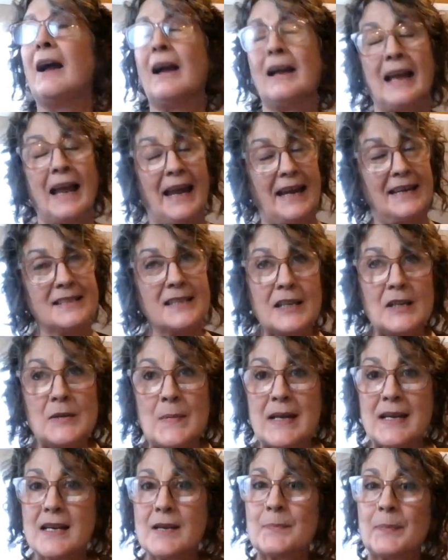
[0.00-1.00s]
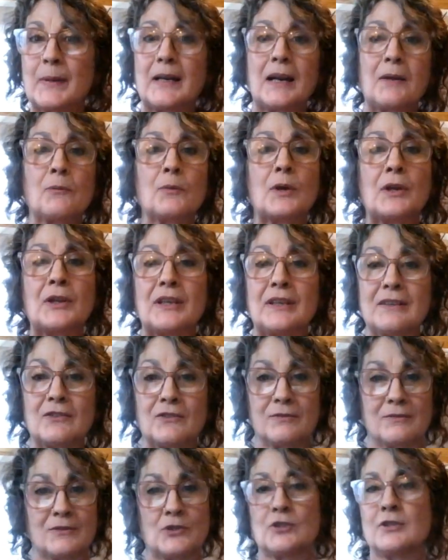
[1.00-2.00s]
hate to admit it, but I really
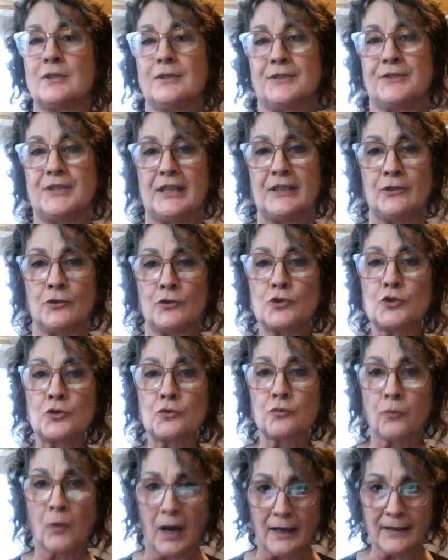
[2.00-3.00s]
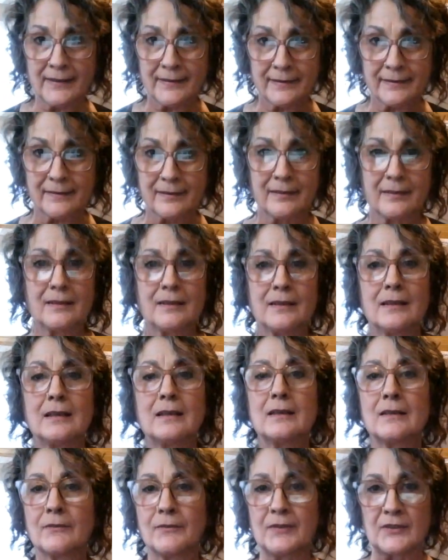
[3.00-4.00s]
didn't trust
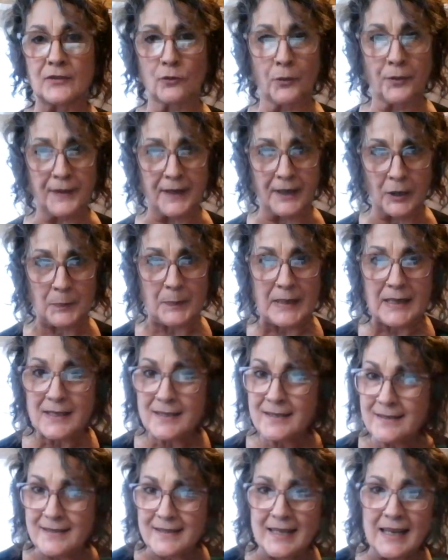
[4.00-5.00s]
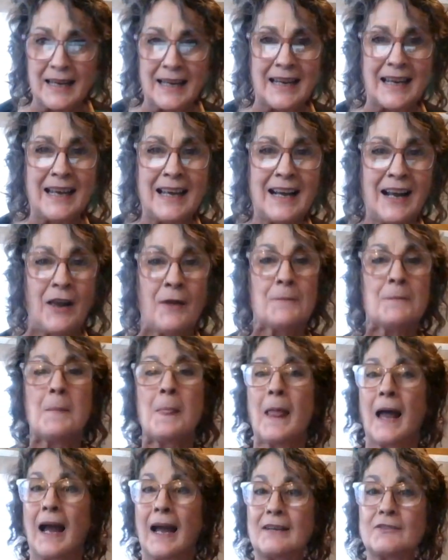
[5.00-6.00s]
physical therapists.
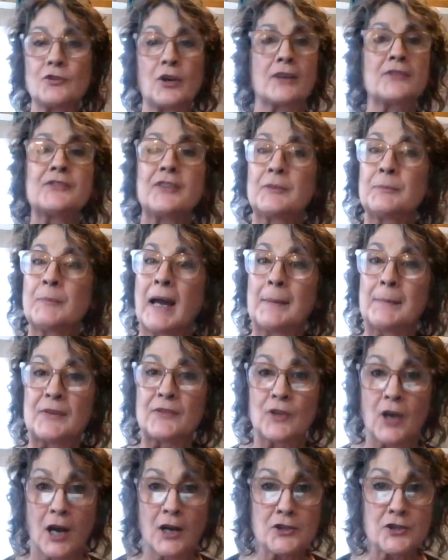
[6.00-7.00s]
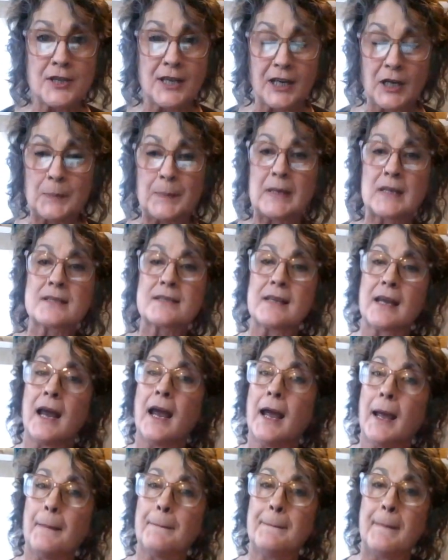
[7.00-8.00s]
I trusted my massage therapist
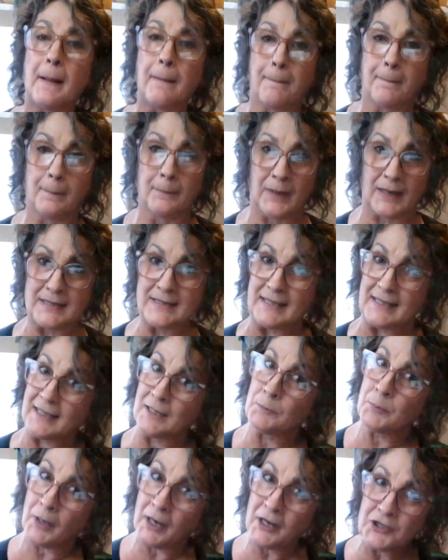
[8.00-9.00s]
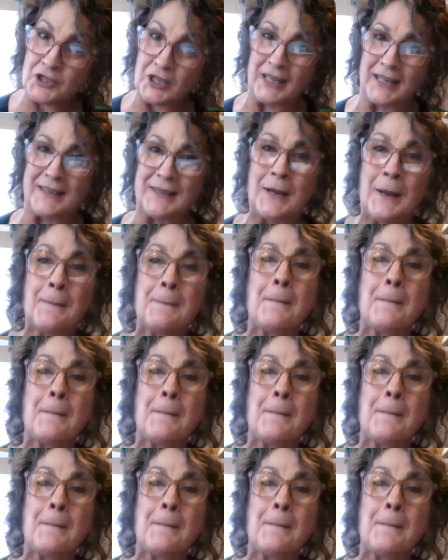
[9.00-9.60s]
and my decompression.